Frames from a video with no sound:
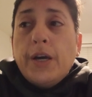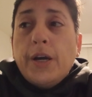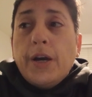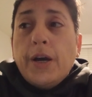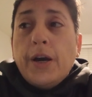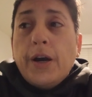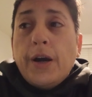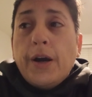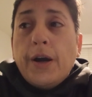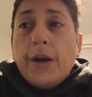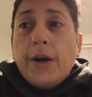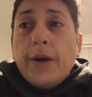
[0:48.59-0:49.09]

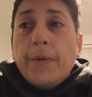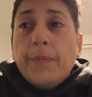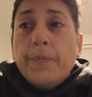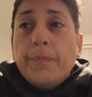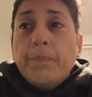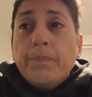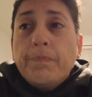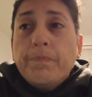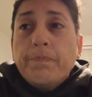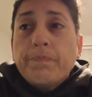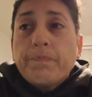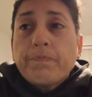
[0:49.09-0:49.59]

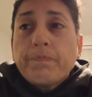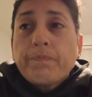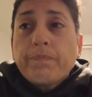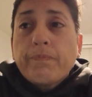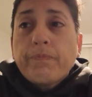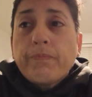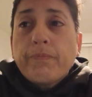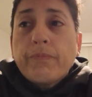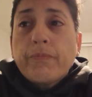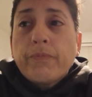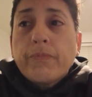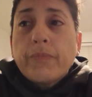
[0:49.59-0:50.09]
Um,
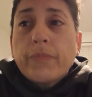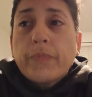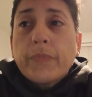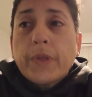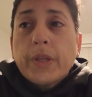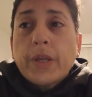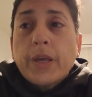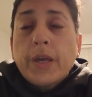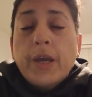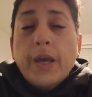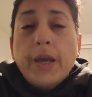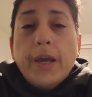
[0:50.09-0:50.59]

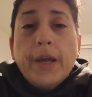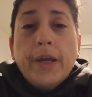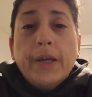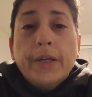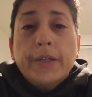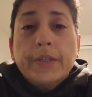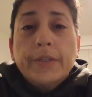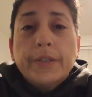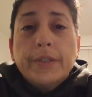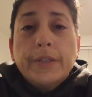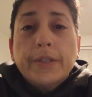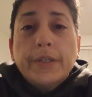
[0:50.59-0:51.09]

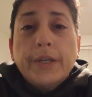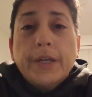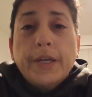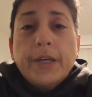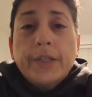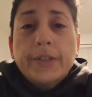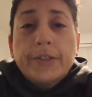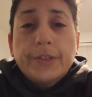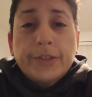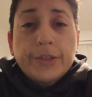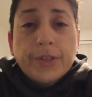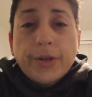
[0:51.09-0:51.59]
and
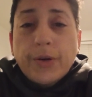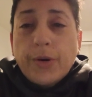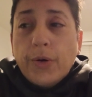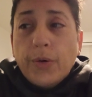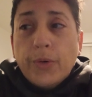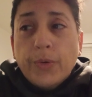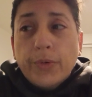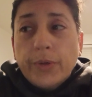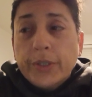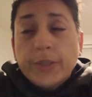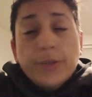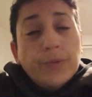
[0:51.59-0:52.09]
it's the
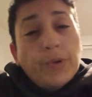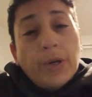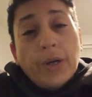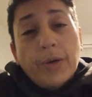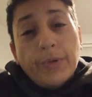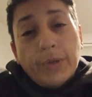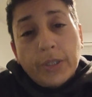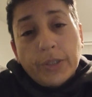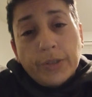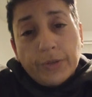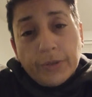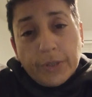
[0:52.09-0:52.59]
whole reason why I
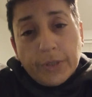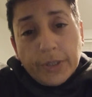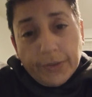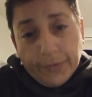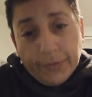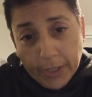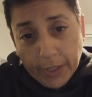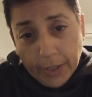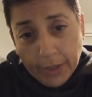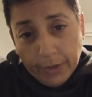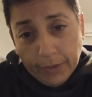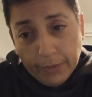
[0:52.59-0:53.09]
want to do this
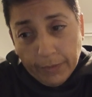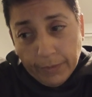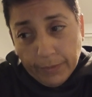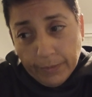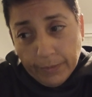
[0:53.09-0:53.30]
video.